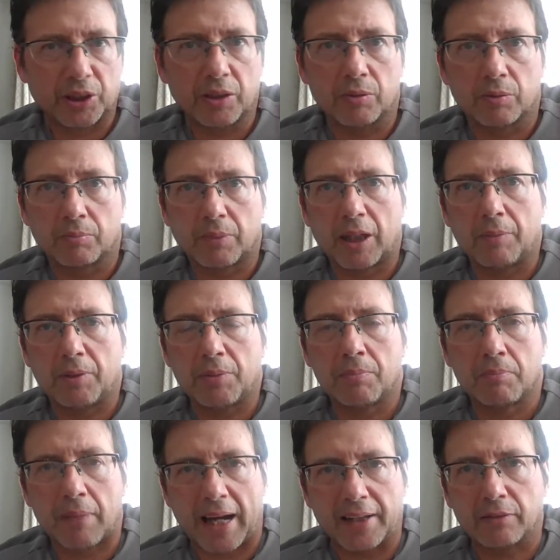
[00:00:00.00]
maybe
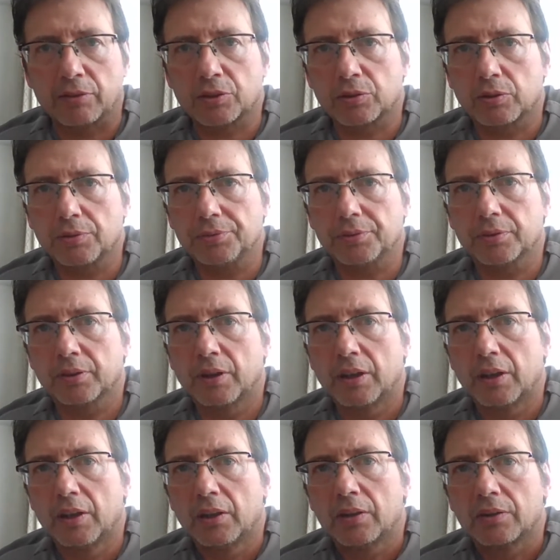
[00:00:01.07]
Microsoft
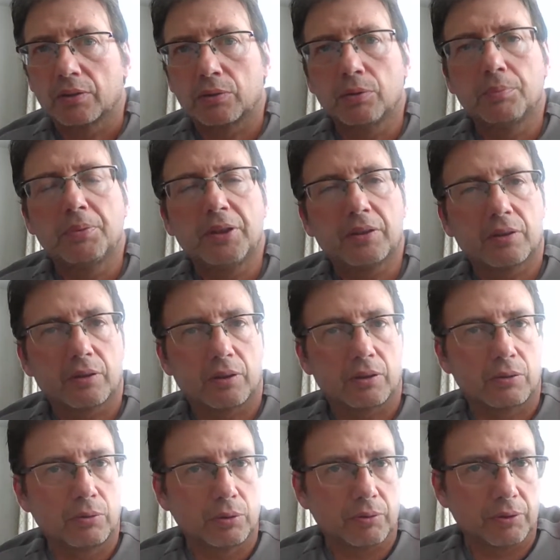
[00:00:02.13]
could be a
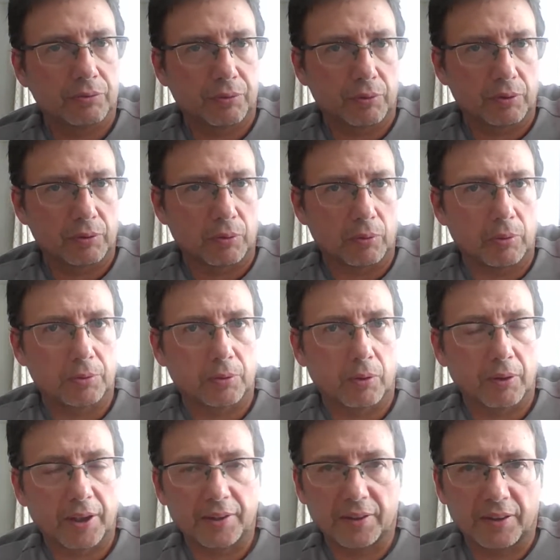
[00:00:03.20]
good one for hold
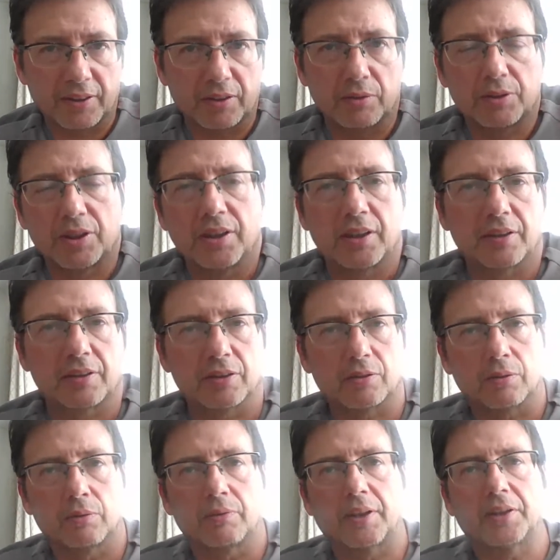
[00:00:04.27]
long. And you see that is
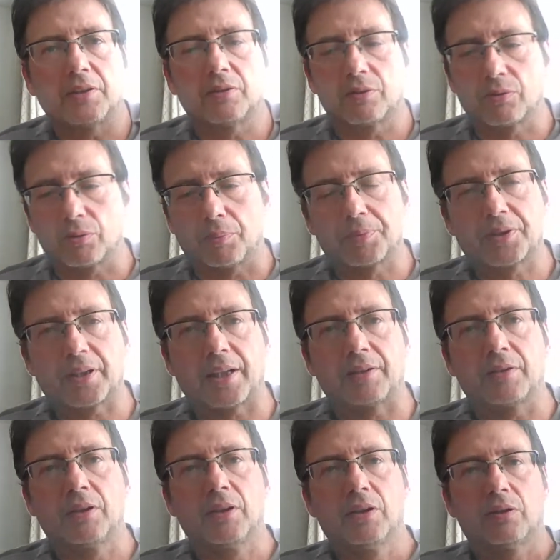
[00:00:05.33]
already the top
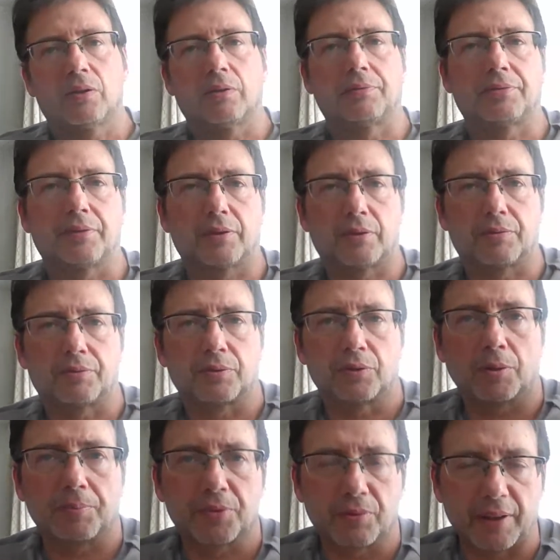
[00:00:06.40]
10 of the
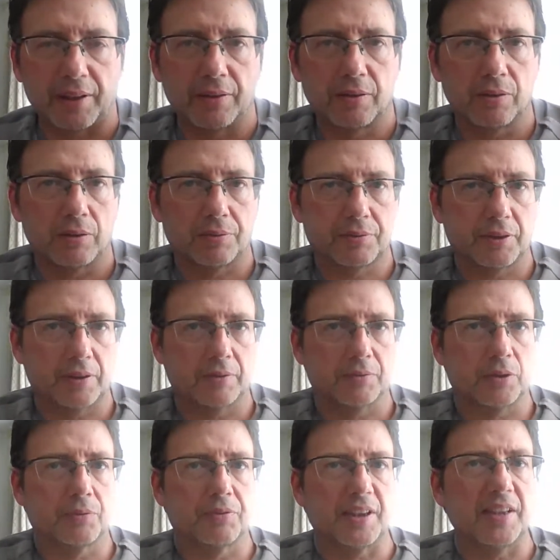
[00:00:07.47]
top 20 of
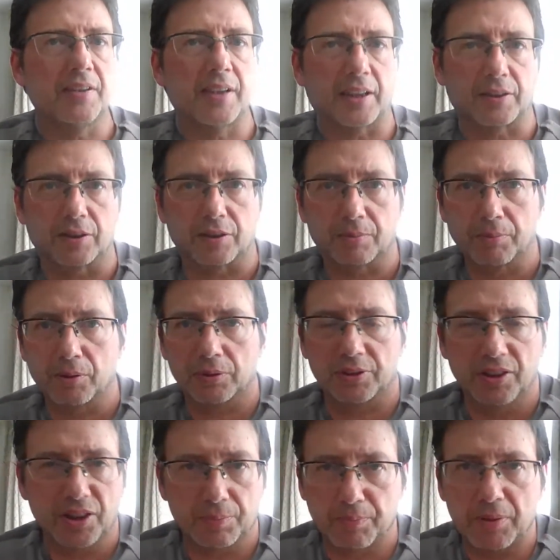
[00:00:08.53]
indexes, because
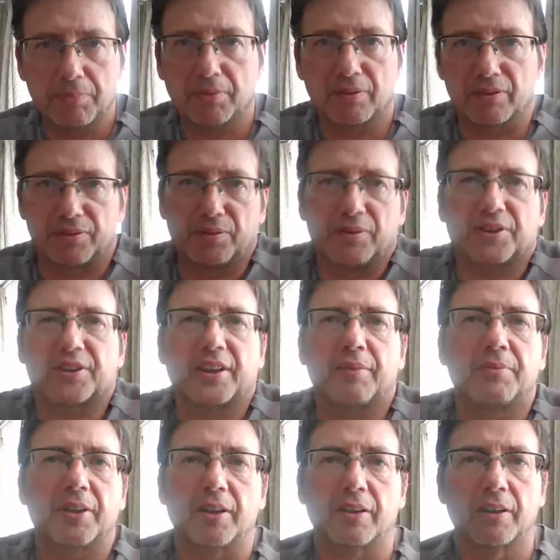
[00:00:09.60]
these people do the
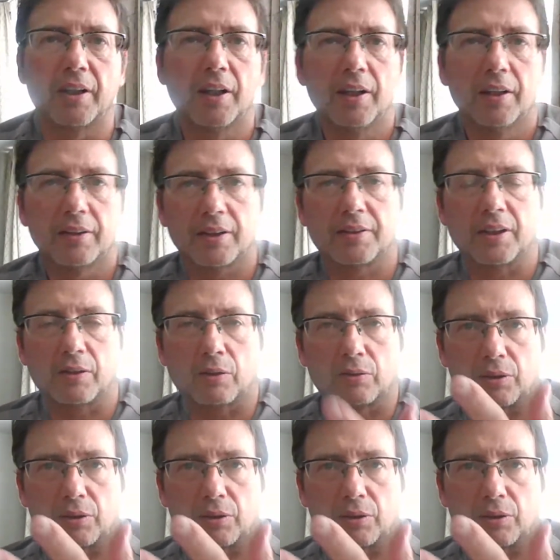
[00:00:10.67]
same thing. They think, okay,